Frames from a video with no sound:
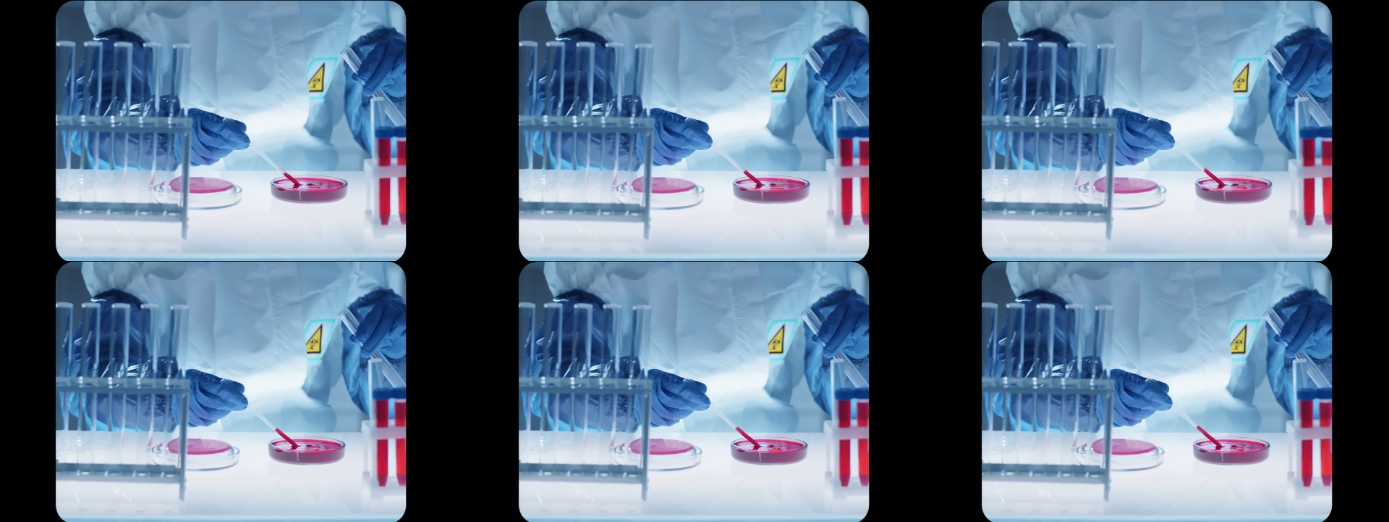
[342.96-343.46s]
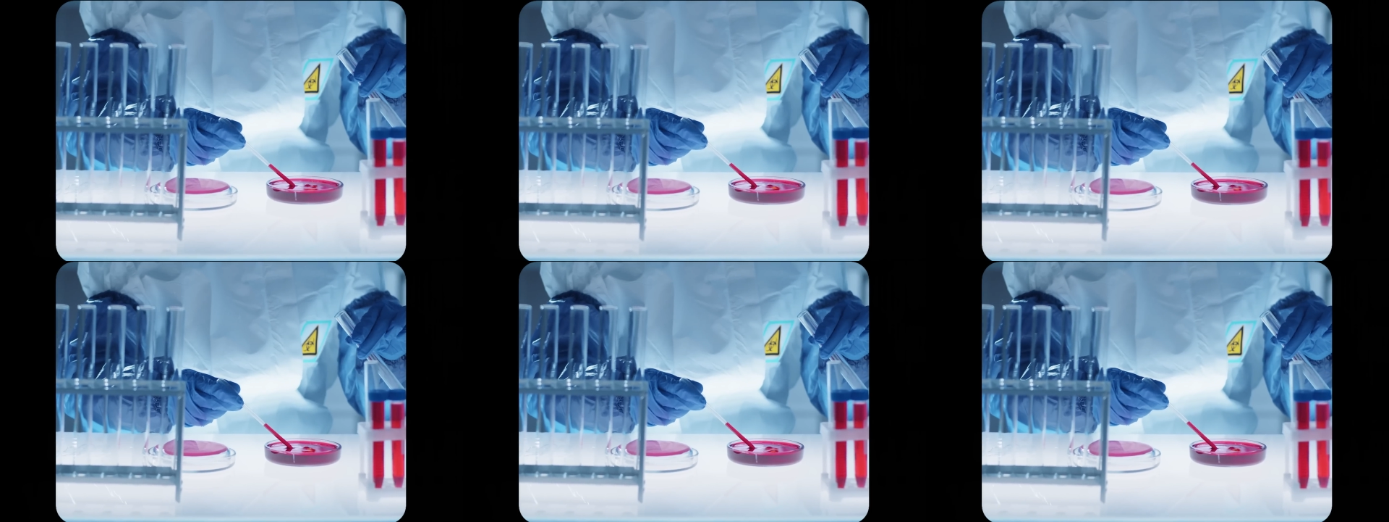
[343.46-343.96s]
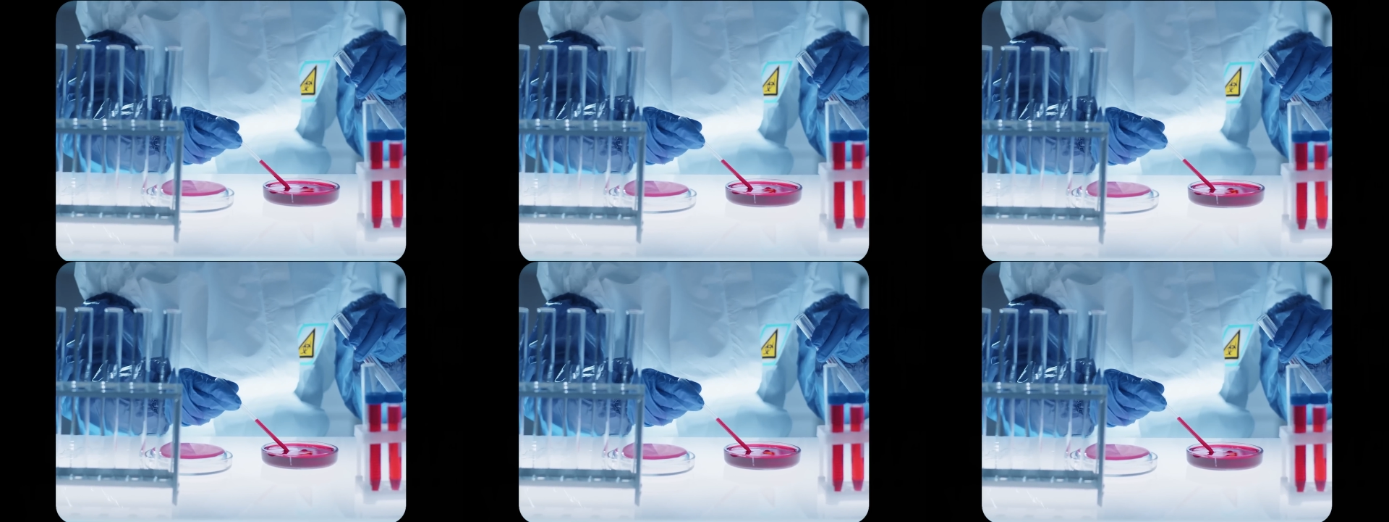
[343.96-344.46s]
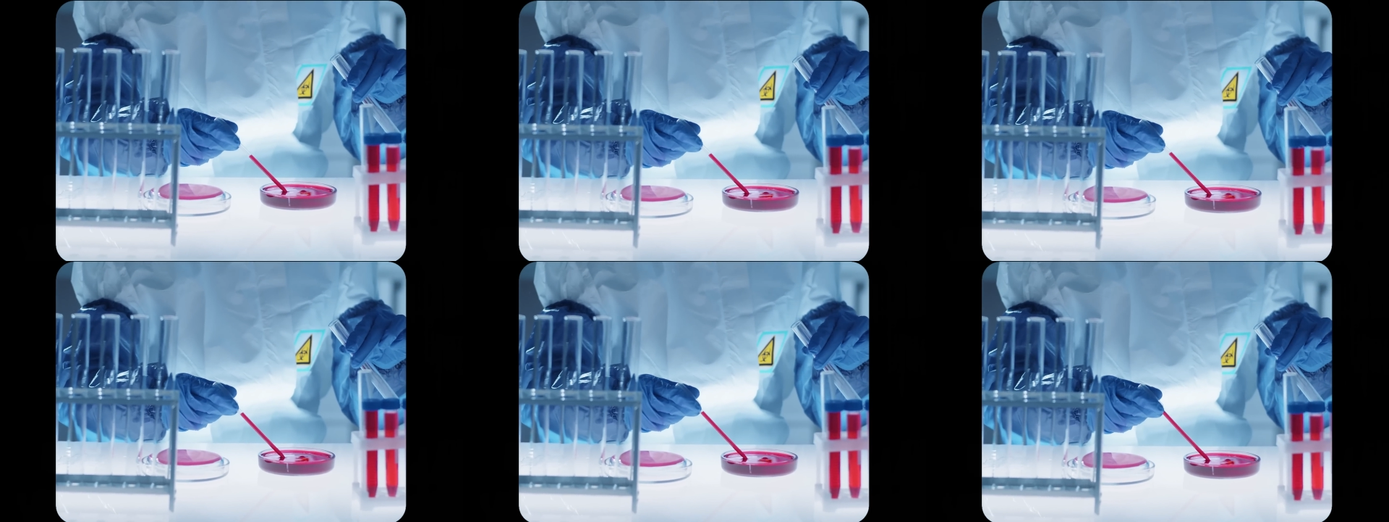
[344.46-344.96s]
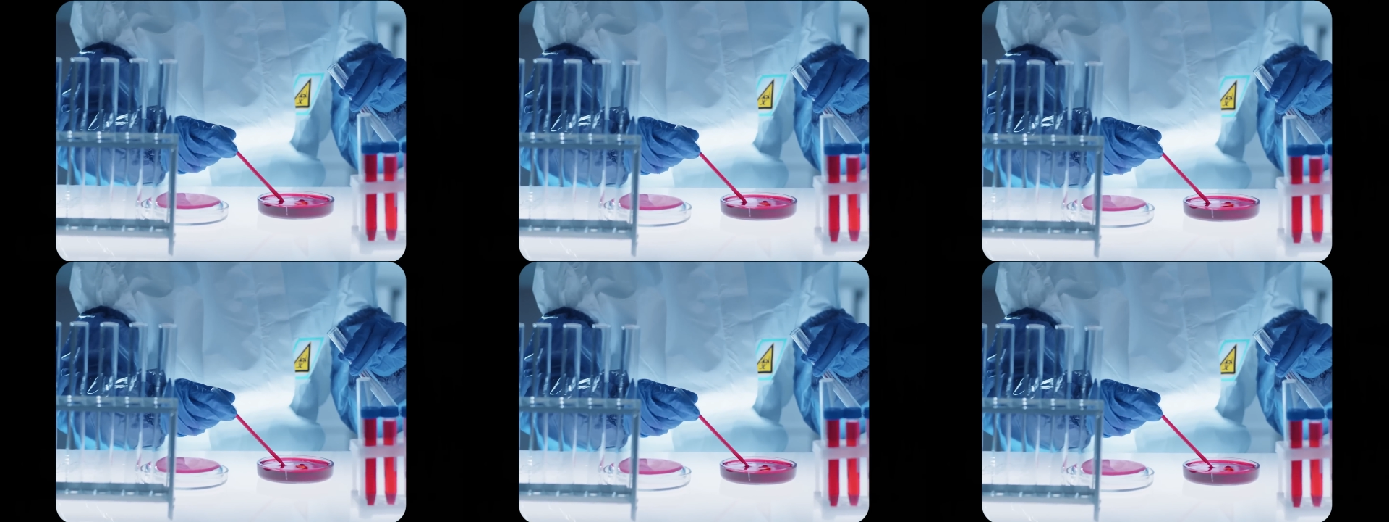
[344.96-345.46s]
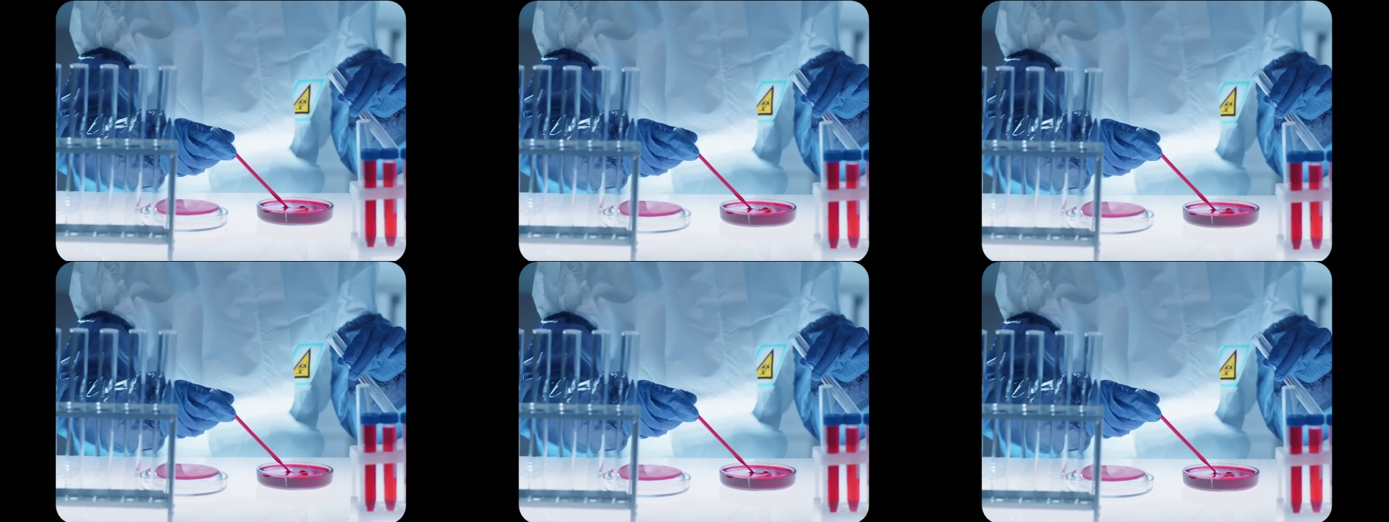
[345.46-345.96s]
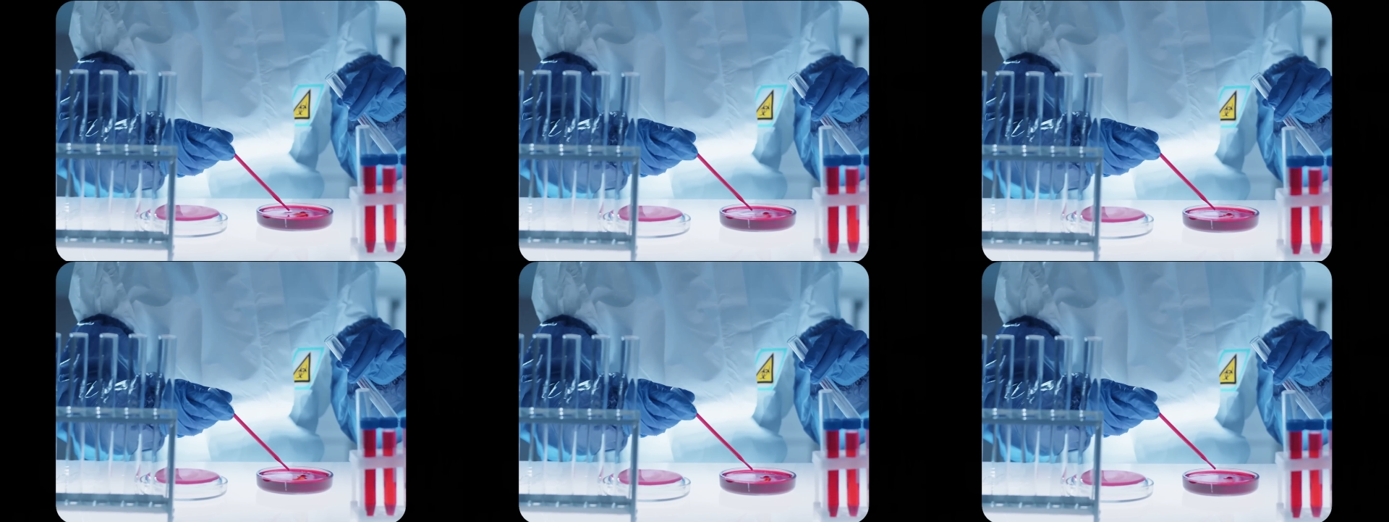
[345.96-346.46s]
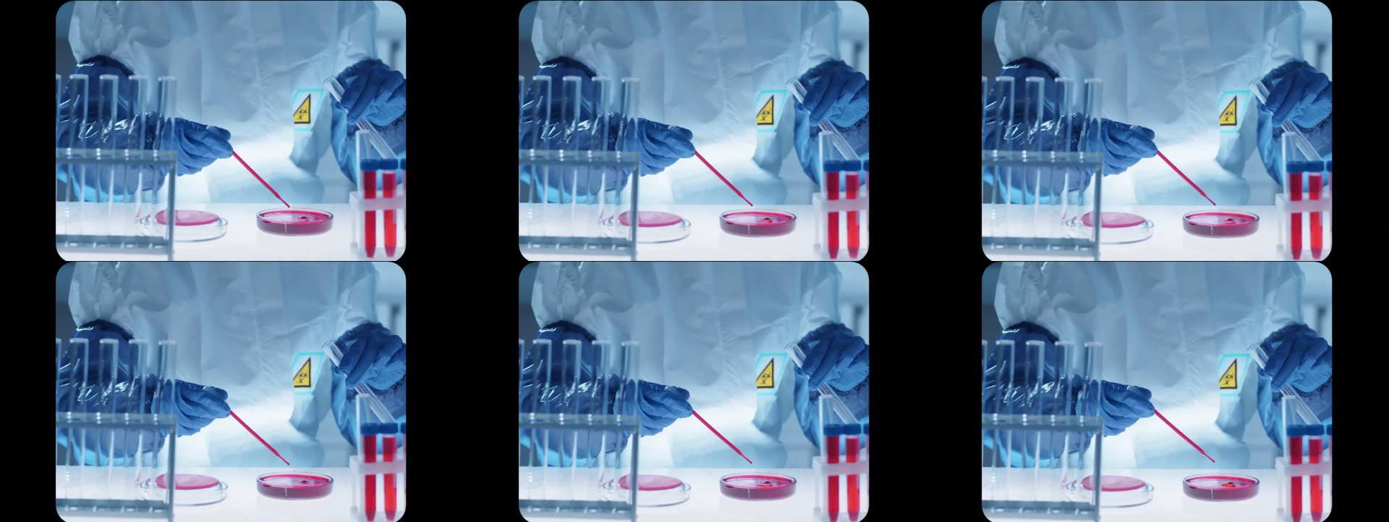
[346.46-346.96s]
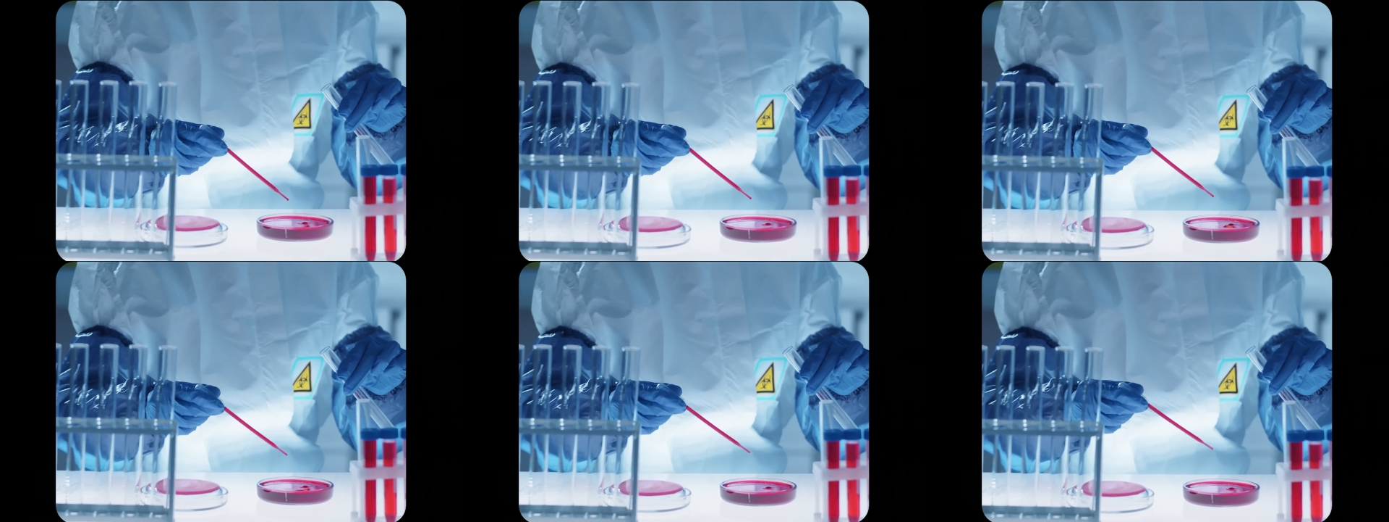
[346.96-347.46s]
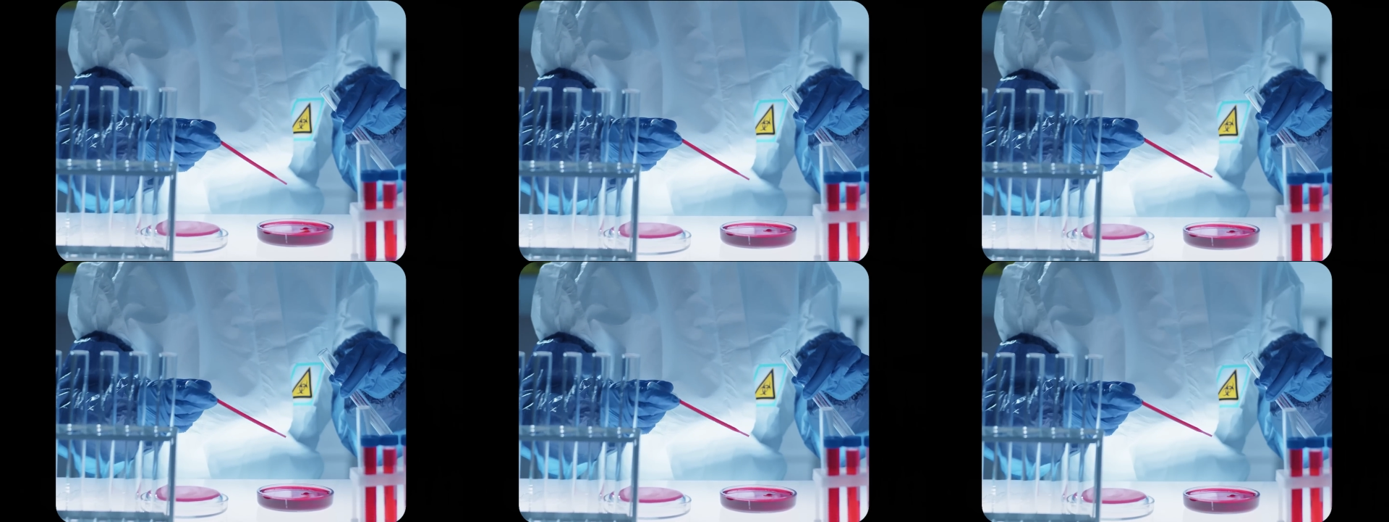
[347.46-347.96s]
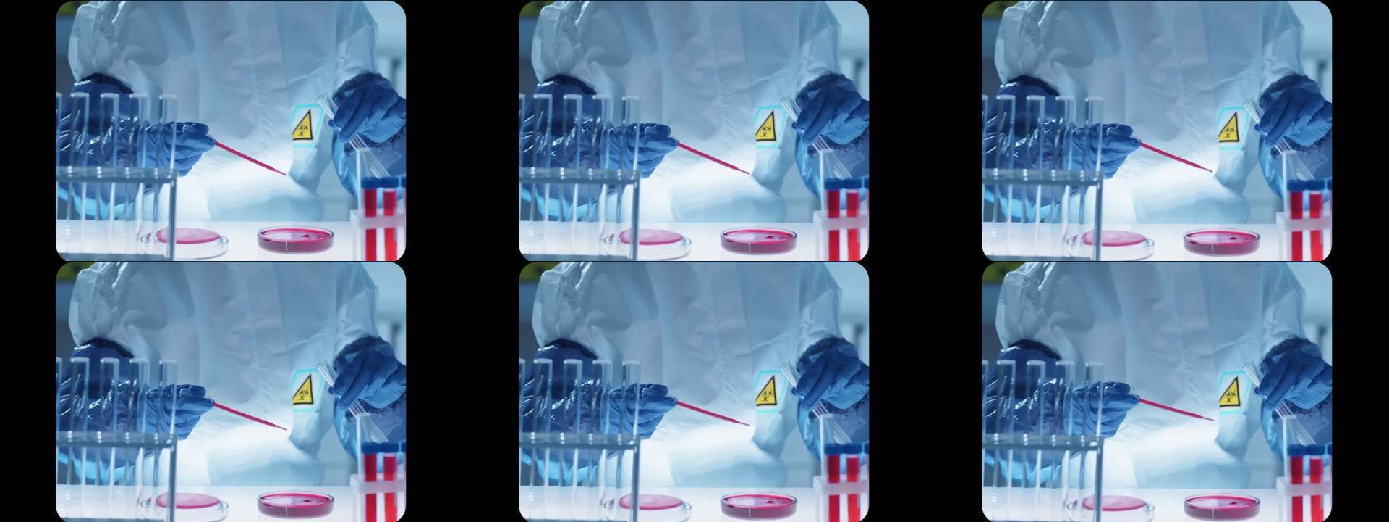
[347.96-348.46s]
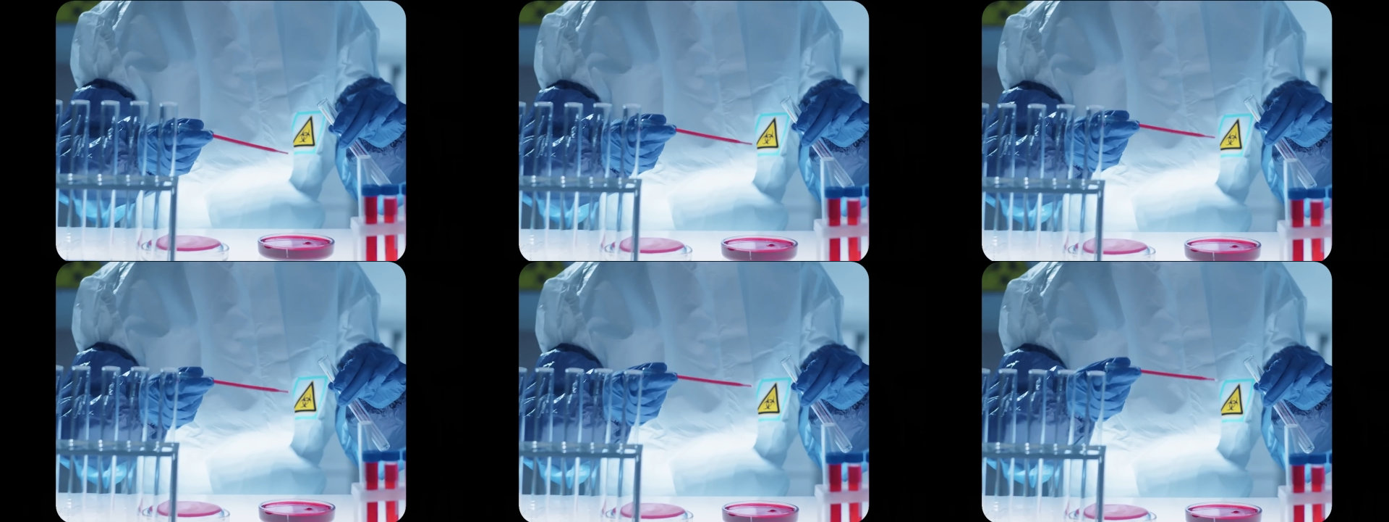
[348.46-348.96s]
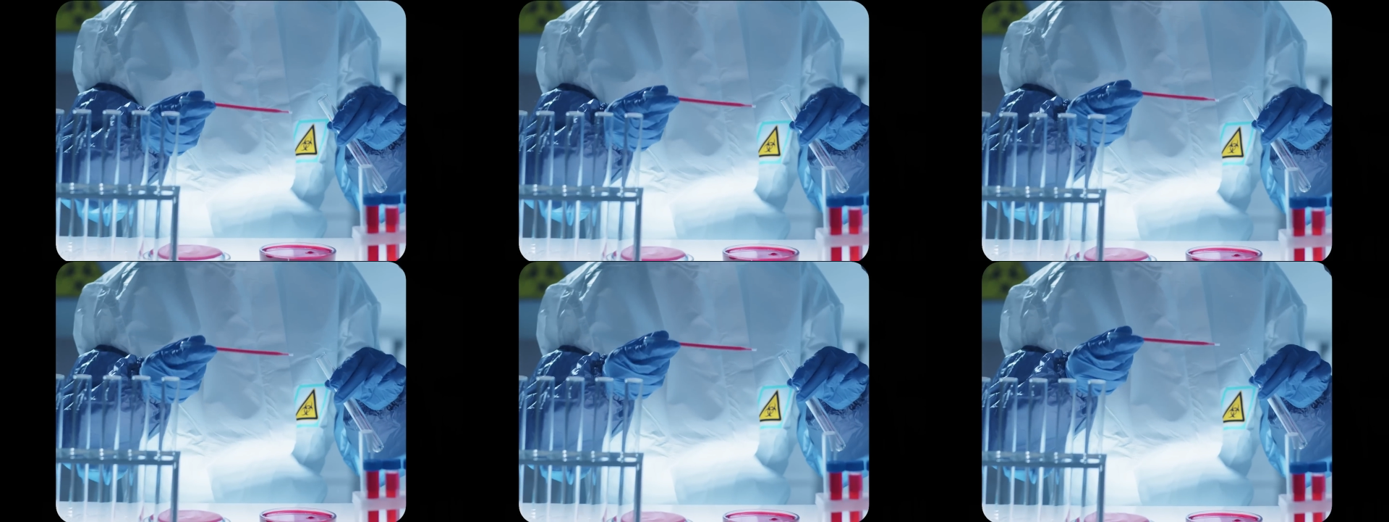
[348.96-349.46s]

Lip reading: Nobody's mouth can be seen.